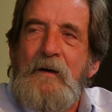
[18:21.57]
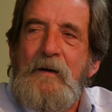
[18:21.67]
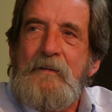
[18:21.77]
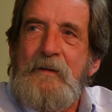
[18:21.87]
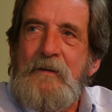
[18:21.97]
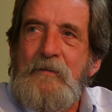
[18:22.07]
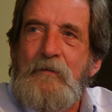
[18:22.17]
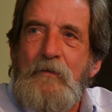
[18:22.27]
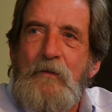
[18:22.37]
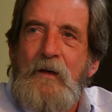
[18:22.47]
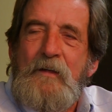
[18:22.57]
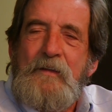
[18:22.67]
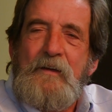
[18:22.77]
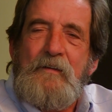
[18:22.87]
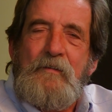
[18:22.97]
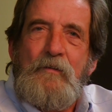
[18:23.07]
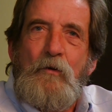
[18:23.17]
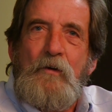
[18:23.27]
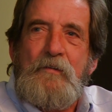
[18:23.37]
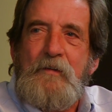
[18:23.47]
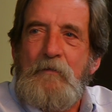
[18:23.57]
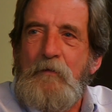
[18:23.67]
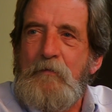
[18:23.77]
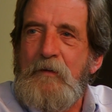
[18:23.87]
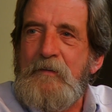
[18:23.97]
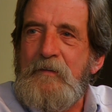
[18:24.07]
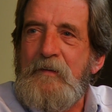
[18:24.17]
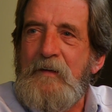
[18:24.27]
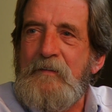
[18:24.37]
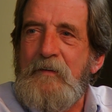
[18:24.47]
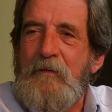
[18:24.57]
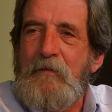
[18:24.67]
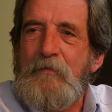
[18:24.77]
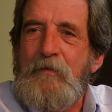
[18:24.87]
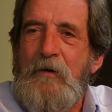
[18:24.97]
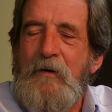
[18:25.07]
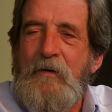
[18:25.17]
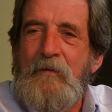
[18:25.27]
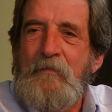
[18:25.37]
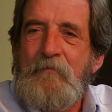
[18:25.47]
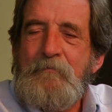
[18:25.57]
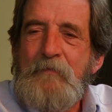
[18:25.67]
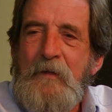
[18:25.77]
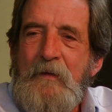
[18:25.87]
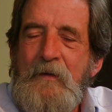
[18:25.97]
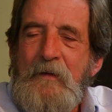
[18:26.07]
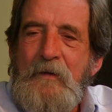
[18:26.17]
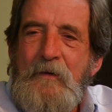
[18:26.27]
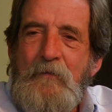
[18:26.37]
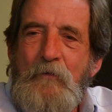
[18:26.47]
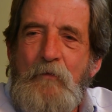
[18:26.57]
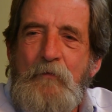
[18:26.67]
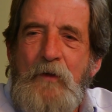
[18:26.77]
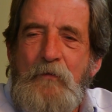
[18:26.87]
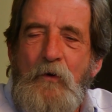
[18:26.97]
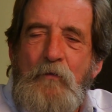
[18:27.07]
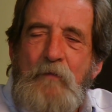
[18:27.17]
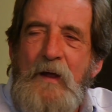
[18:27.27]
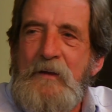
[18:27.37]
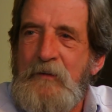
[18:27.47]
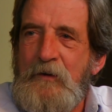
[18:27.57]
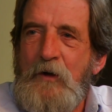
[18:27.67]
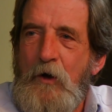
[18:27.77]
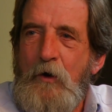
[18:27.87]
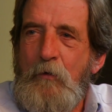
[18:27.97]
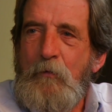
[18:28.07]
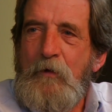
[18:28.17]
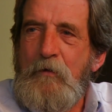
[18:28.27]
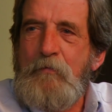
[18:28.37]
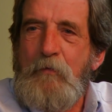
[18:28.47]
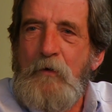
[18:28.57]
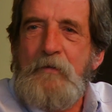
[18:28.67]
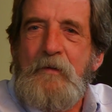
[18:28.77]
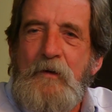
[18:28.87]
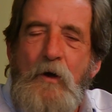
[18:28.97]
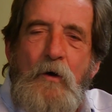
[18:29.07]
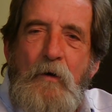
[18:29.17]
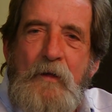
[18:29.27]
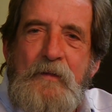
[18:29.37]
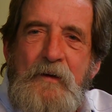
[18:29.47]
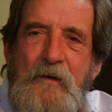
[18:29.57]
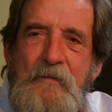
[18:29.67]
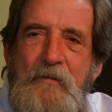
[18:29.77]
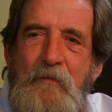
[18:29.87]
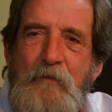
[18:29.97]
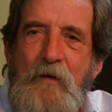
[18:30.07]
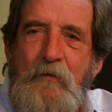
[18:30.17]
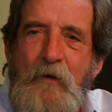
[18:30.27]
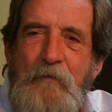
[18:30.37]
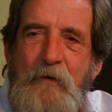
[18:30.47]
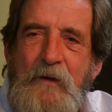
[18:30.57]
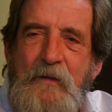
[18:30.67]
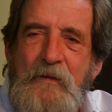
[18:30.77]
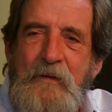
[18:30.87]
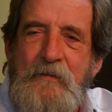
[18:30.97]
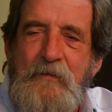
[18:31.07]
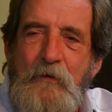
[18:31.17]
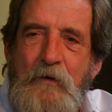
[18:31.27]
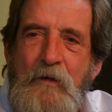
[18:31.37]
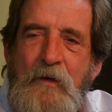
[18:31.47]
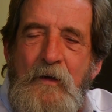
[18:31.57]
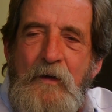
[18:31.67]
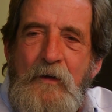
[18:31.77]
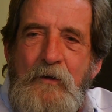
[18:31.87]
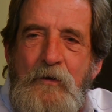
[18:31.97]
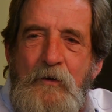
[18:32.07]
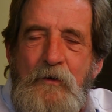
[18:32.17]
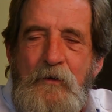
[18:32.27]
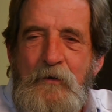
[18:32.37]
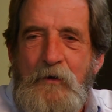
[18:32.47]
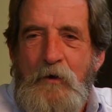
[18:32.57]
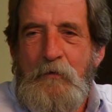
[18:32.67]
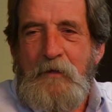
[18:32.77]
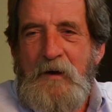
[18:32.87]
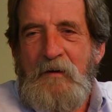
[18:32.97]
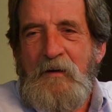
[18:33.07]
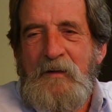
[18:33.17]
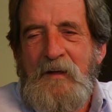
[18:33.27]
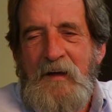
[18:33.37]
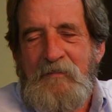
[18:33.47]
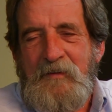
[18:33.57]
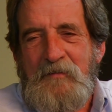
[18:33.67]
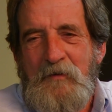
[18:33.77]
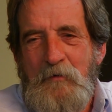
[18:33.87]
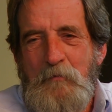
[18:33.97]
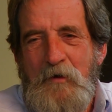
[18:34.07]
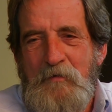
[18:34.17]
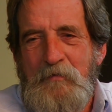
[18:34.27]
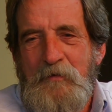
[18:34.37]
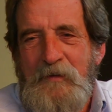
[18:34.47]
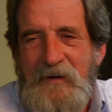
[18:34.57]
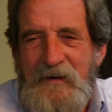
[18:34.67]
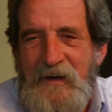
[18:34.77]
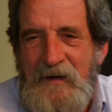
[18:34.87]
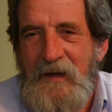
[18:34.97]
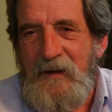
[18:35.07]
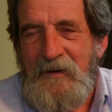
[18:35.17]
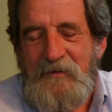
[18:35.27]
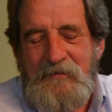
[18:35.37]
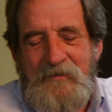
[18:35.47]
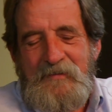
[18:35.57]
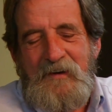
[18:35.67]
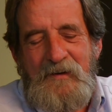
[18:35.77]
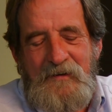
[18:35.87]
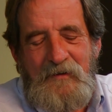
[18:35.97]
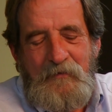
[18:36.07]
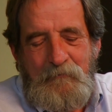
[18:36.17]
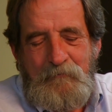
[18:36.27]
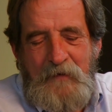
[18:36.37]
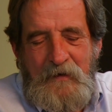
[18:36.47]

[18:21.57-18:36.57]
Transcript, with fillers: I think it's I think it's lost some of its sense of uh, when people are made to go, when they're forced to go. I think on some level, I mean, it, it's sort of you you go there, and they had this uh, wonderful thing in AA. They used to say, um,